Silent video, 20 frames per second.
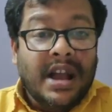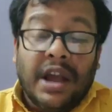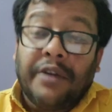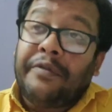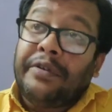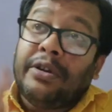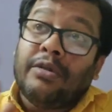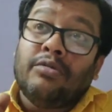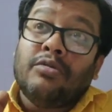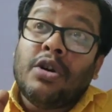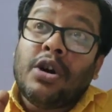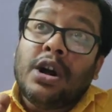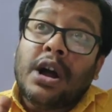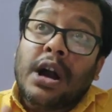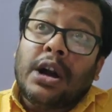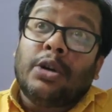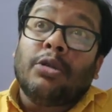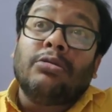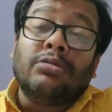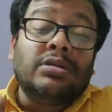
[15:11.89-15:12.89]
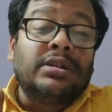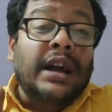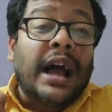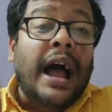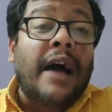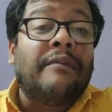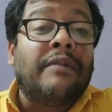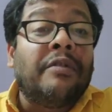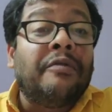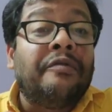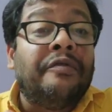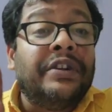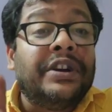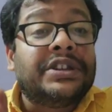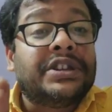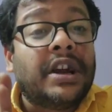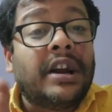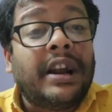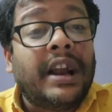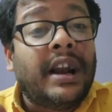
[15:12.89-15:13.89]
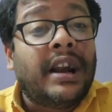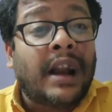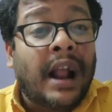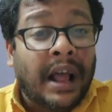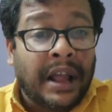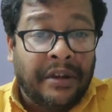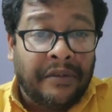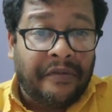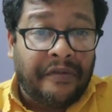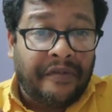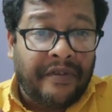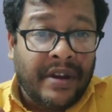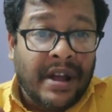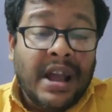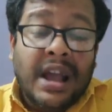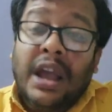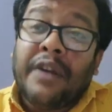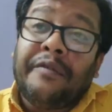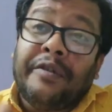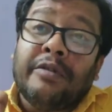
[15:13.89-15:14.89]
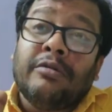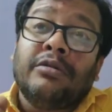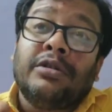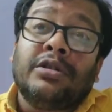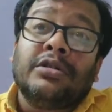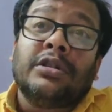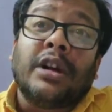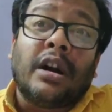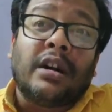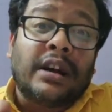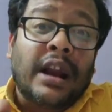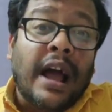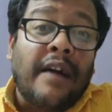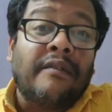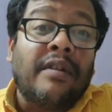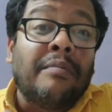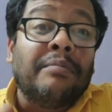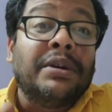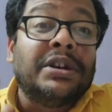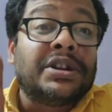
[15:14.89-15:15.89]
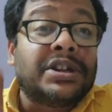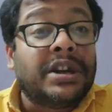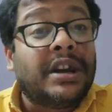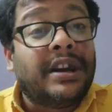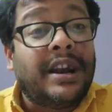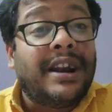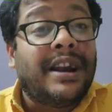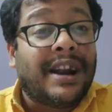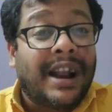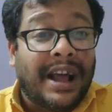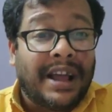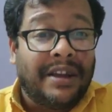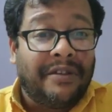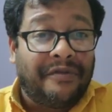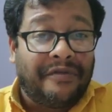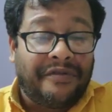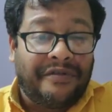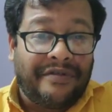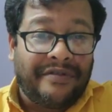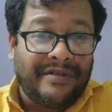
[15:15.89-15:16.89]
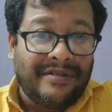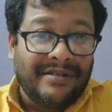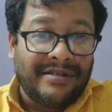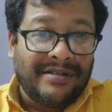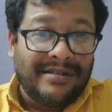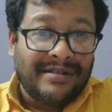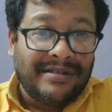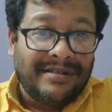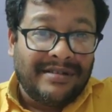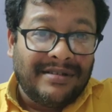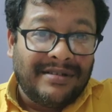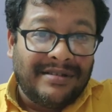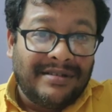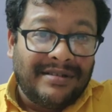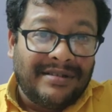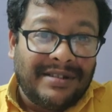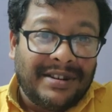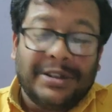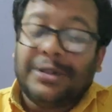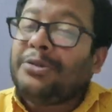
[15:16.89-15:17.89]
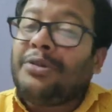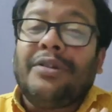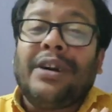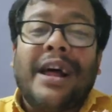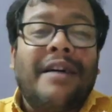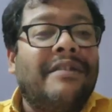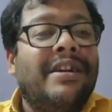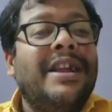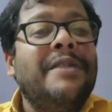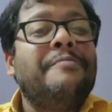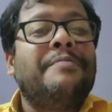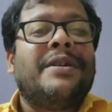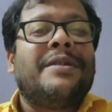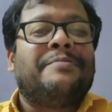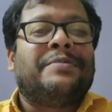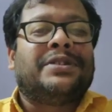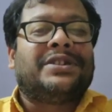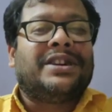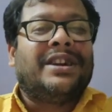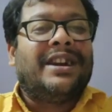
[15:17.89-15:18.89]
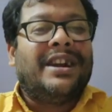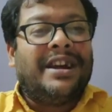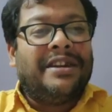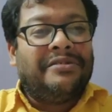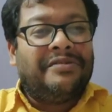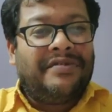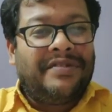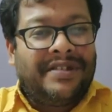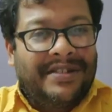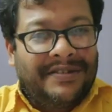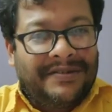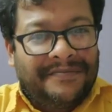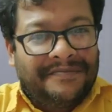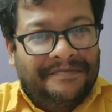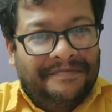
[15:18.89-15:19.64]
If you don't have a vision in life, if you do not have a mission in life, you don't have any purpose in life.